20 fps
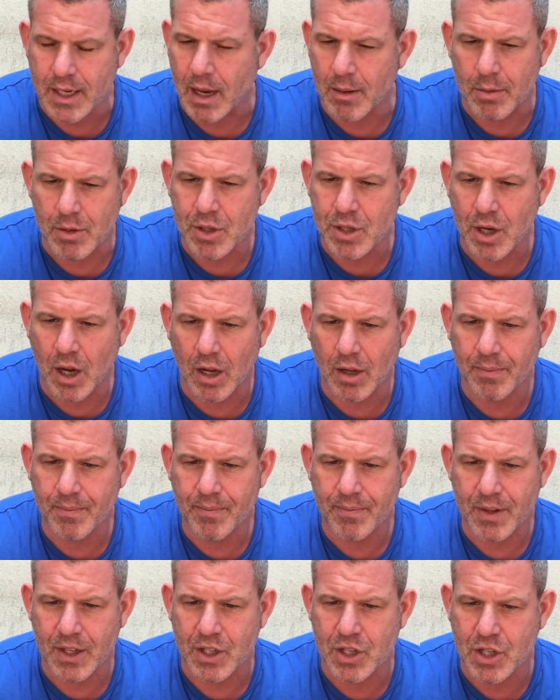table salt,
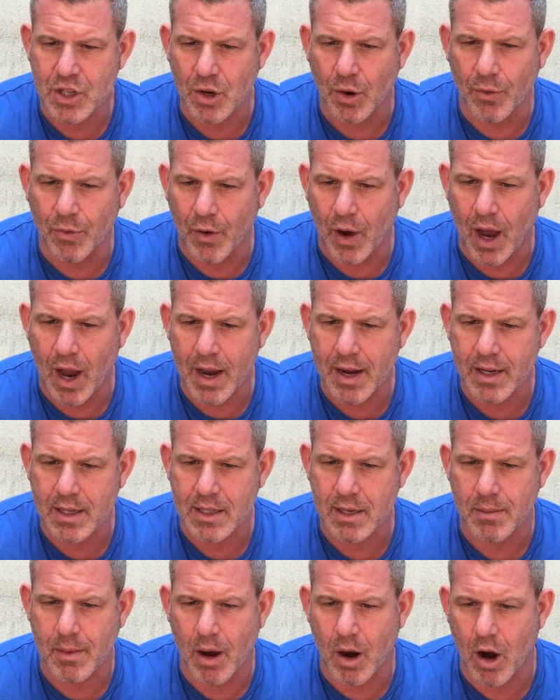it's so fine, it's
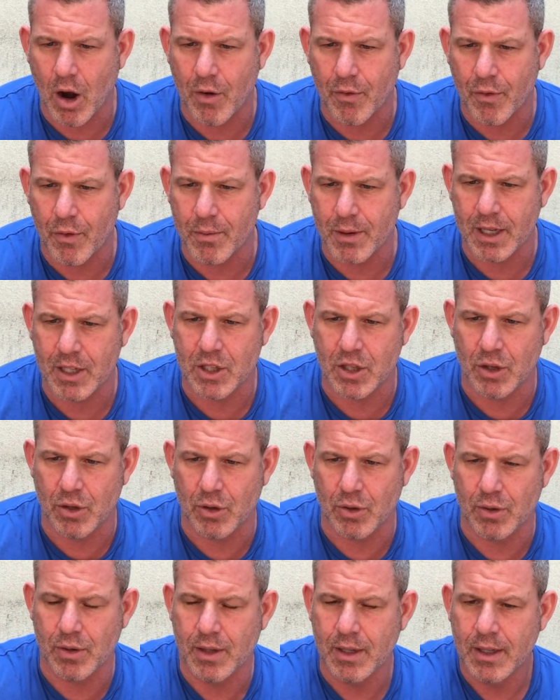somehow hard for me to
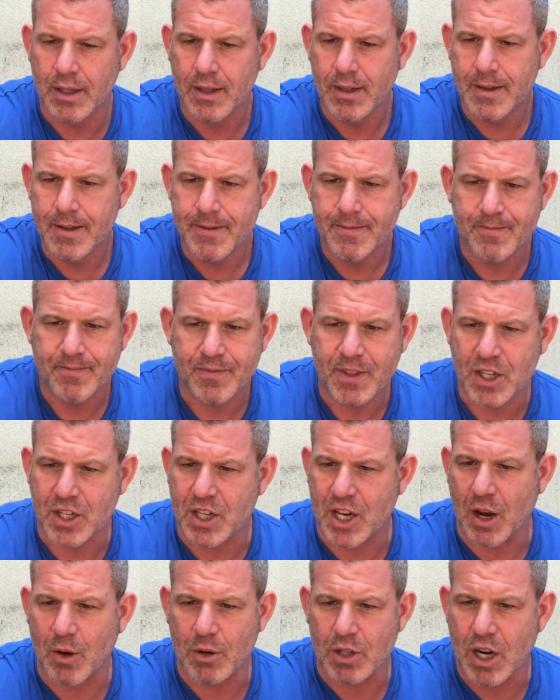
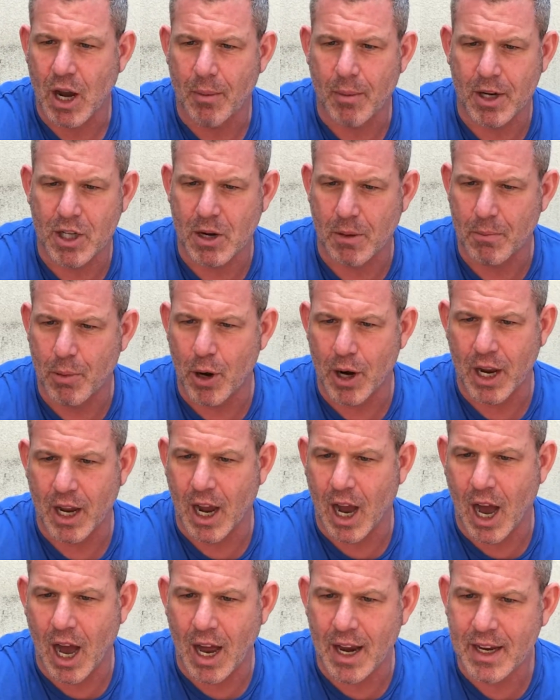distinguish how much I'm putting on.